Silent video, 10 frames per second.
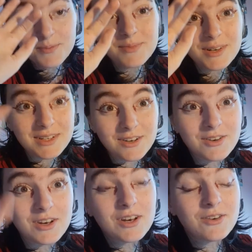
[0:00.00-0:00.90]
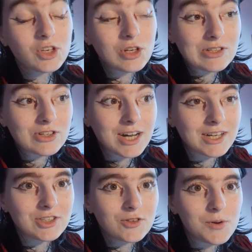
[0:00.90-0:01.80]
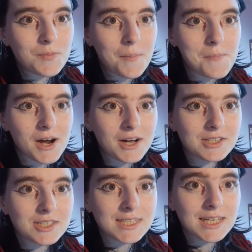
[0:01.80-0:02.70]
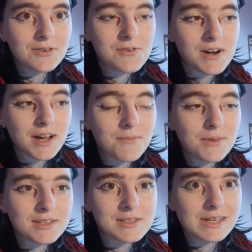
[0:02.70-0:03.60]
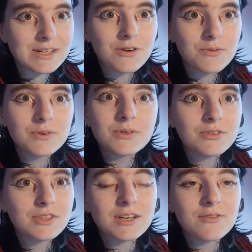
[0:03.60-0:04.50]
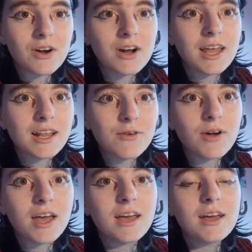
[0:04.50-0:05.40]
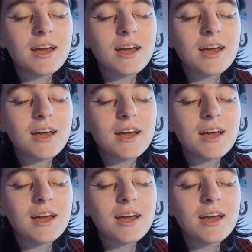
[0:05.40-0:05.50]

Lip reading: bothered trying to remember how to say it right, because we'll say it wrong anyway.